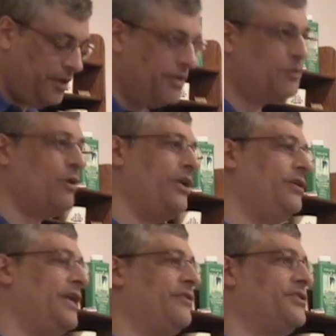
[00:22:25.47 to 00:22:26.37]
This way
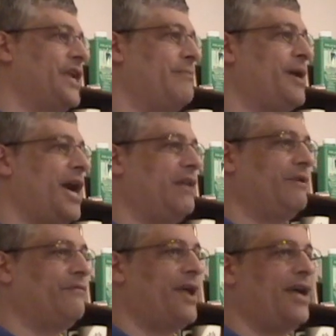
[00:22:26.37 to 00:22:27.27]
you get the same kind
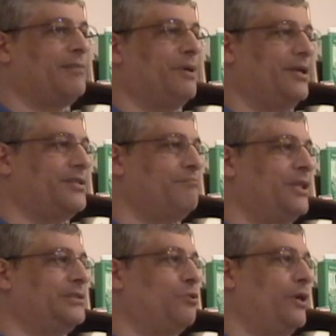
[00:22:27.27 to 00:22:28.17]
of effect, but it's
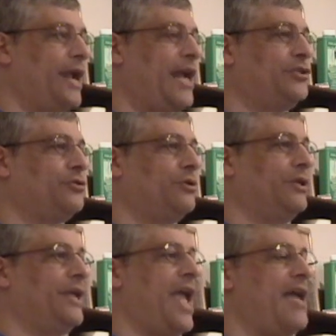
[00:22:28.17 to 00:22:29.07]
much more natural,
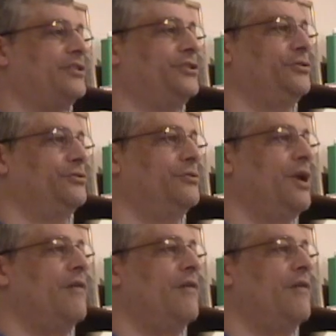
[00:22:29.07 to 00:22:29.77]
and as you